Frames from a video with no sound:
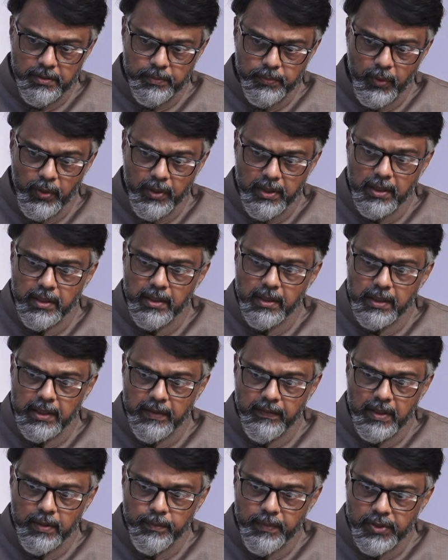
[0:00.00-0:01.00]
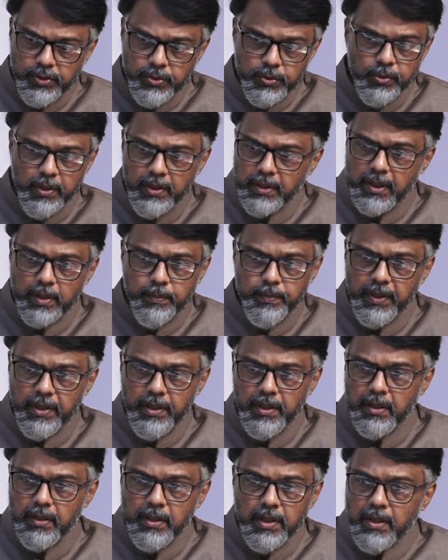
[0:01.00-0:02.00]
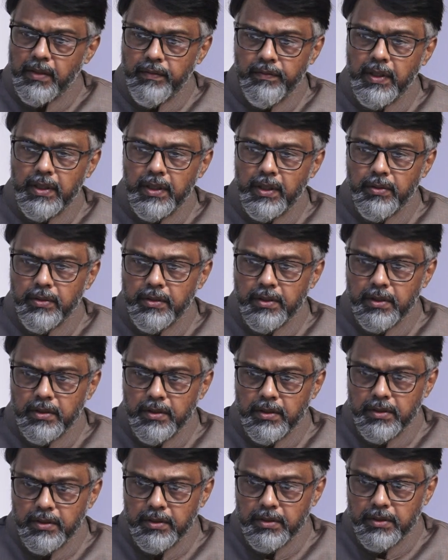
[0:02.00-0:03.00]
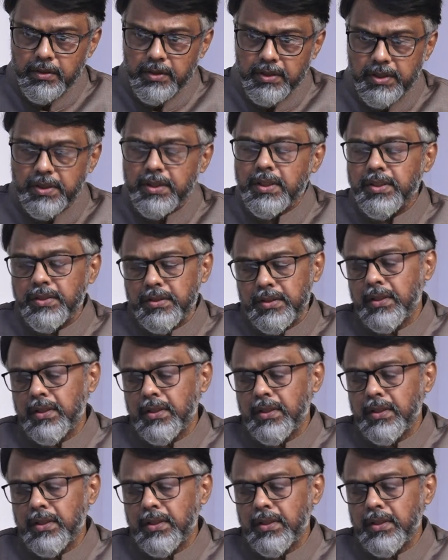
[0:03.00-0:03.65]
political developments during that period, we cannot discuss